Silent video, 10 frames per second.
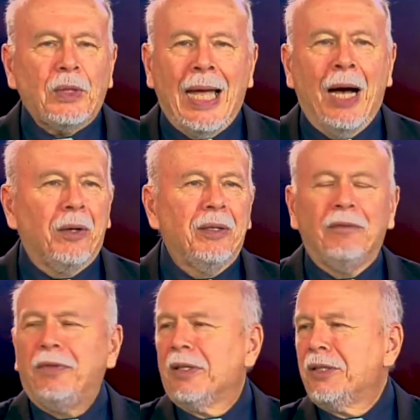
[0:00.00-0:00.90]
out in
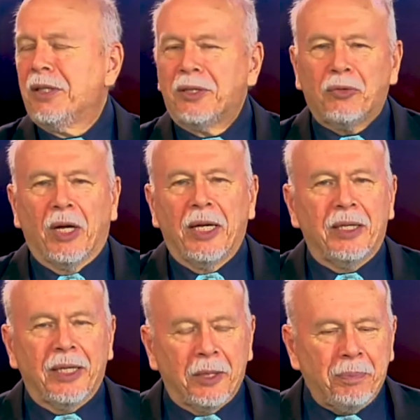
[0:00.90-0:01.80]
the villages
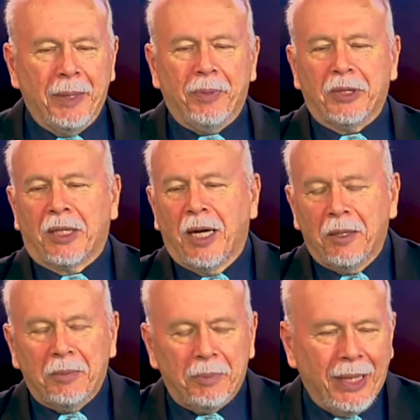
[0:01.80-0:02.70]
trying to get people to
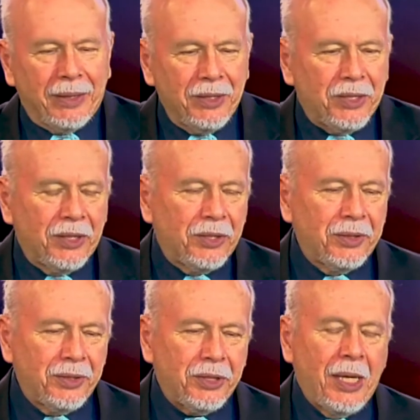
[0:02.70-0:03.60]
come and make
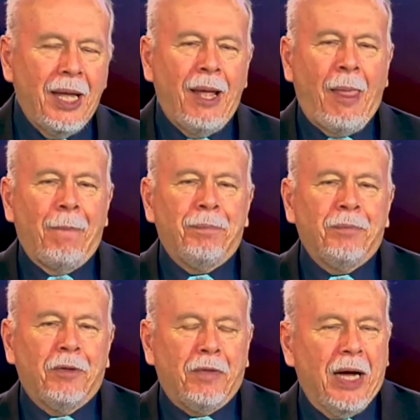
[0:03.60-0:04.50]
decisions.
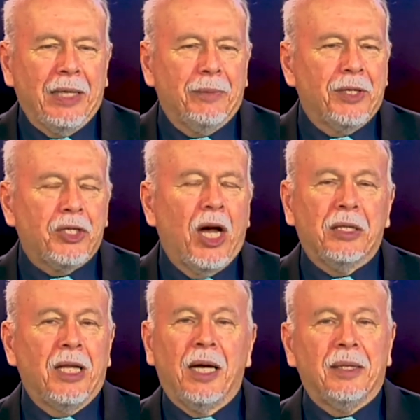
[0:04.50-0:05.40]
Finally, when it was
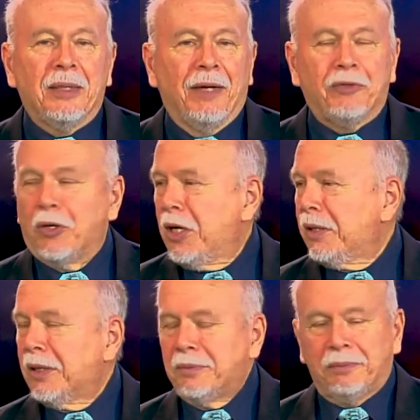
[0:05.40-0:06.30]
all done, after
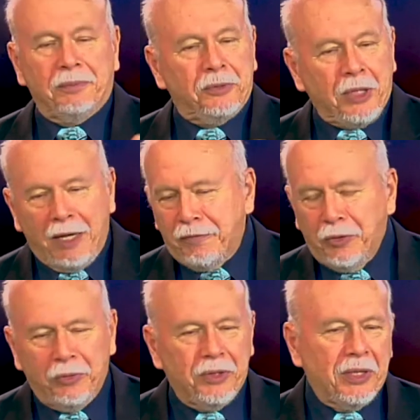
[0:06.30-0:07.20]
all the
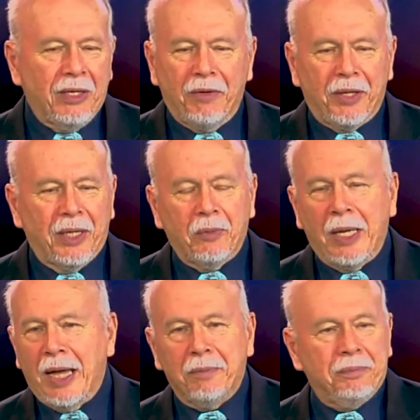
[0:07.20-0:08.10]
typhoons and everything,
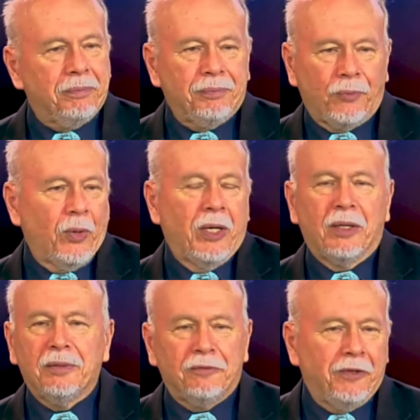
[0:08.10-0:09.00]
we had
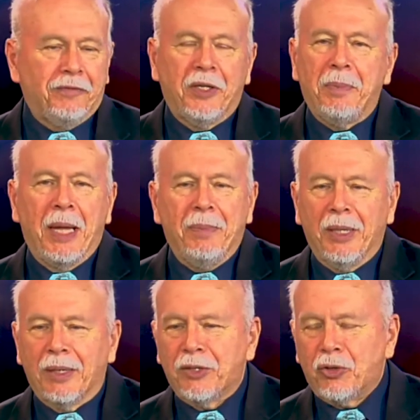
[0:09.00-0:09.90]
350
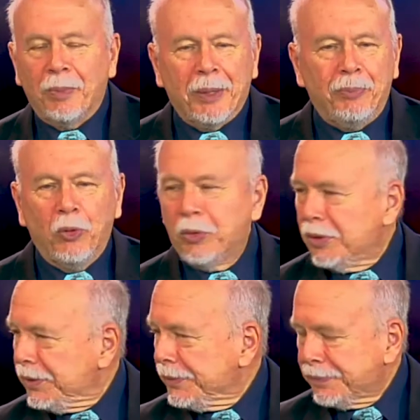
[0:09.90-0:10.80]
maybe in a swimming
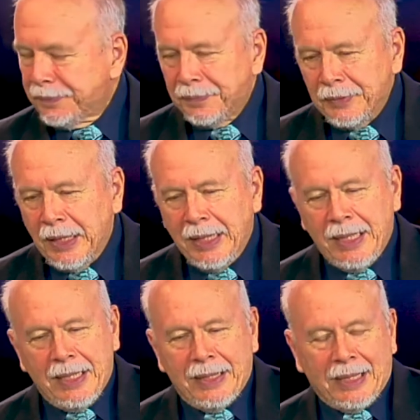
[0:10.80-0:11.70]
pool.
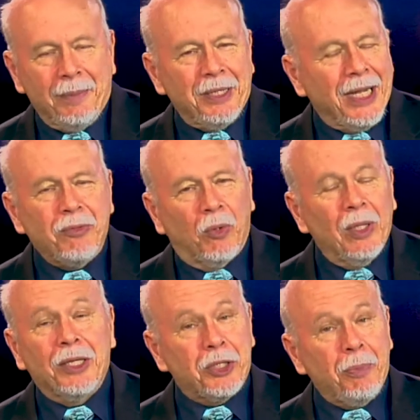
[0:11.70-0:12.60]
Some of these kids were
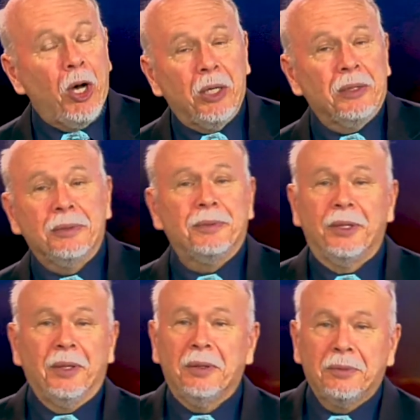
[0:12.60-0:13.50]
really small,
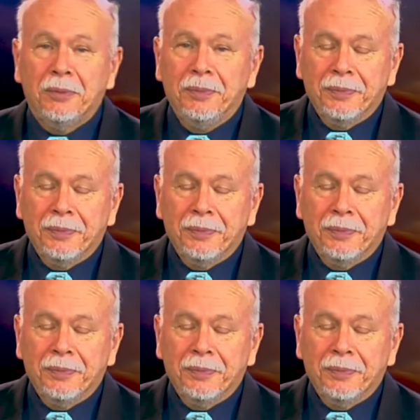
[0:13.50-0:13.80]
you know.